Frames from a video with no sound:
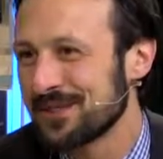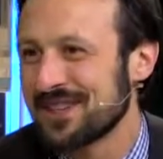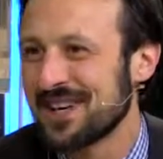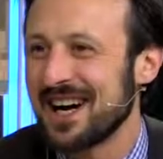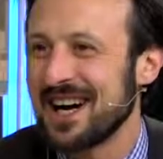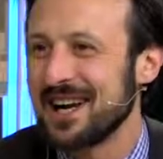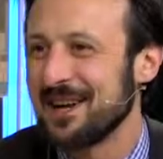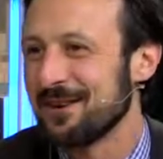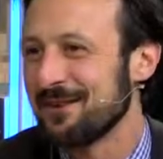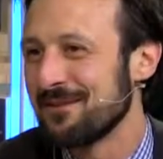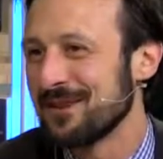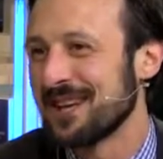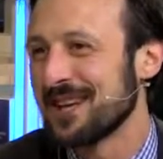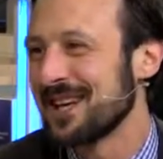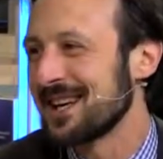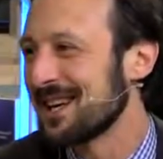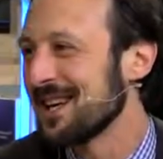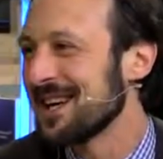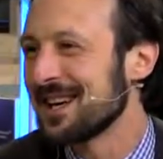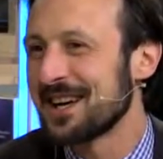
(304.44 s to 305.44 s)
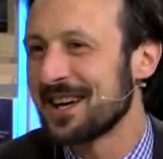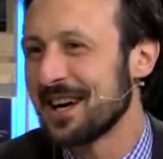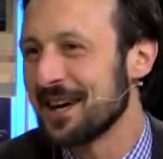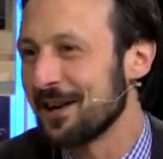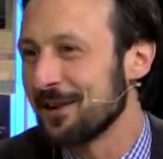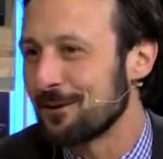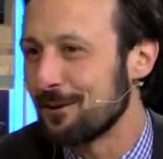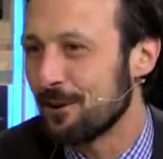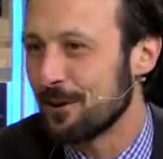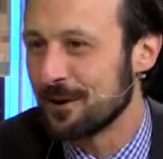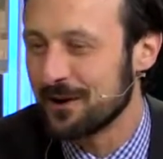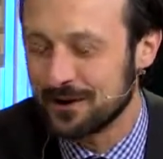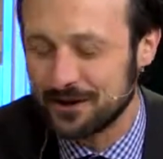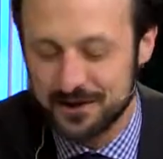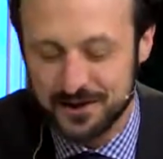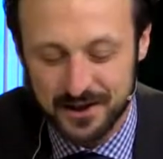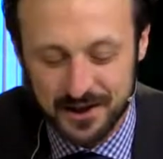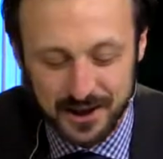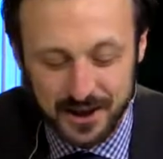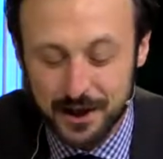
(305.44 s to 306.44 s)
kind of like cutting
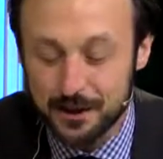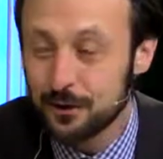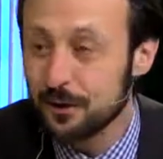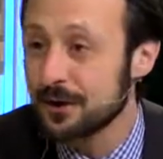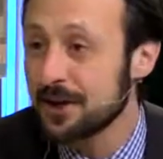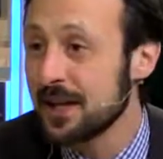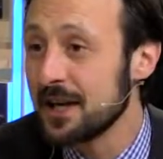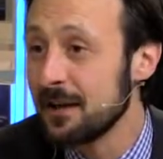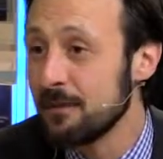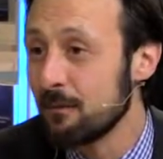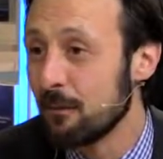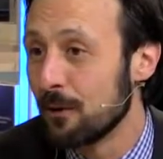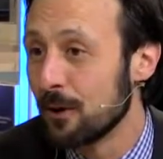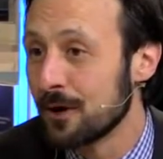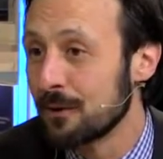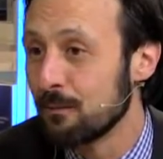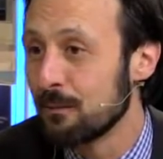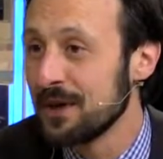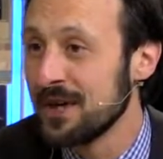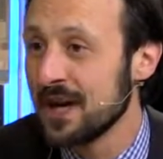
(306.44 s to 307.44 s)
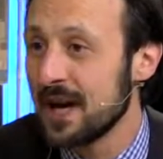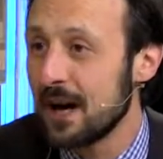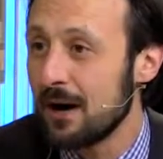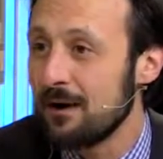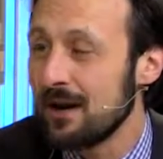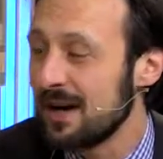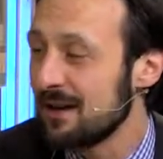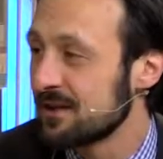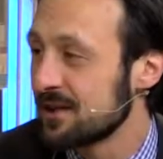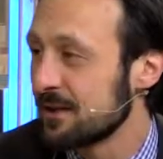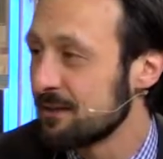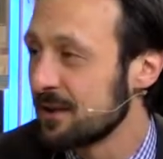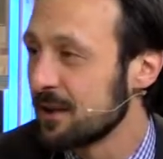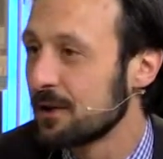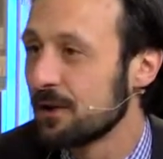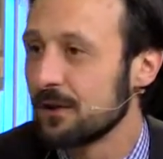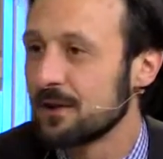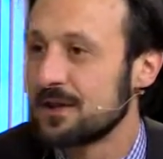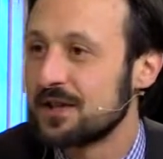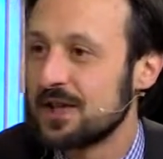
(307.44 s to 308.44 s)
corners. Yep. Not anymore. We now have something
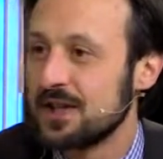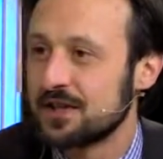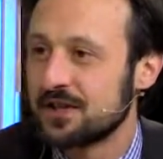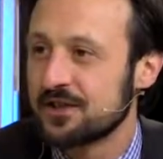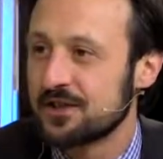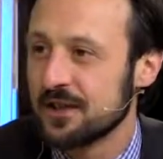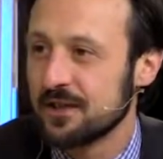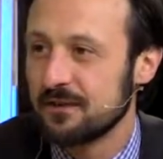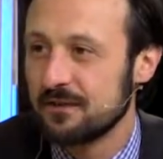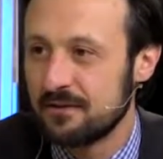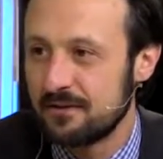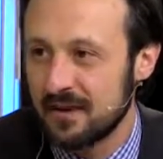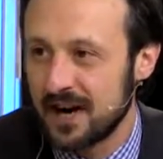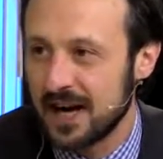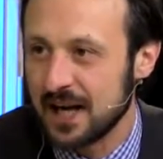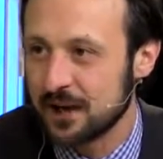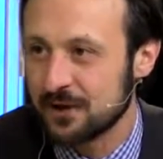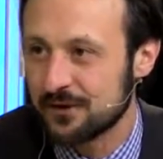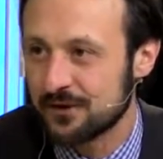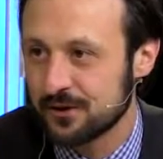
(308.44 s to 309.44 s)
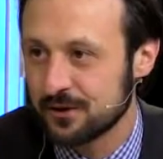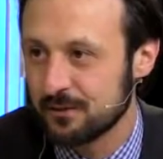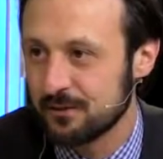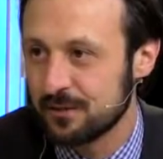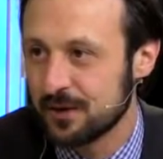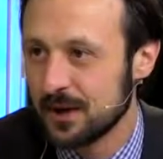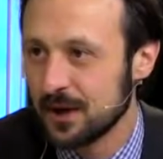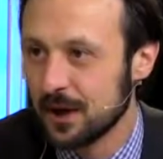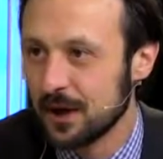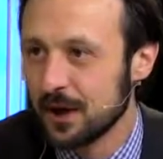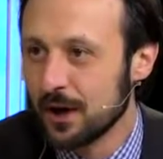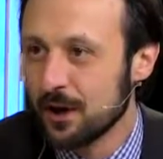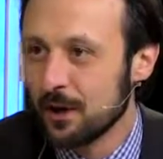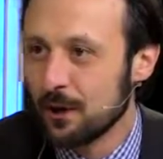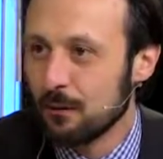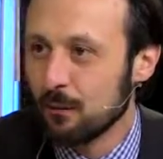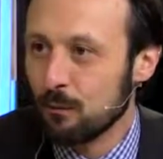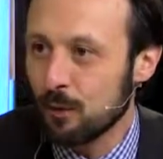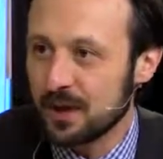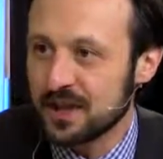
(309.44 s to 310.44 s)
called digital fine zoom. Okay.
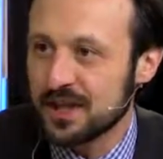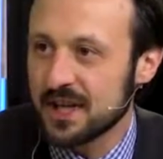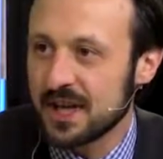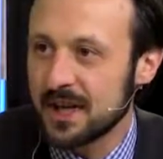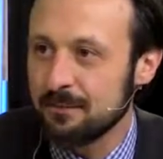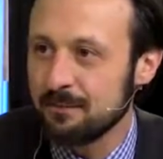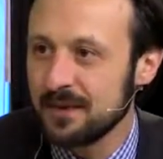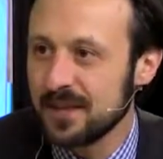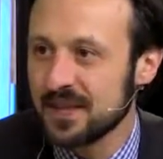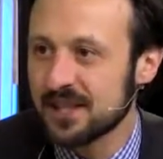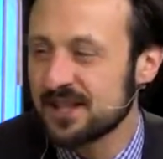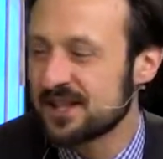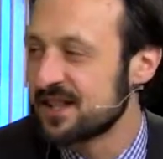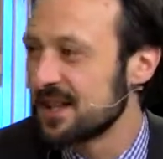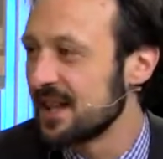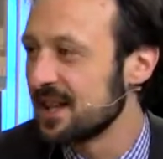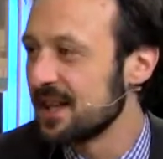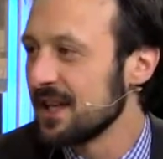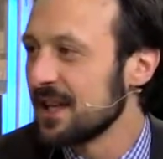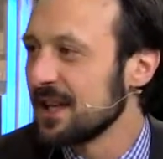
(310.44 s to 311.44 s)
What that means that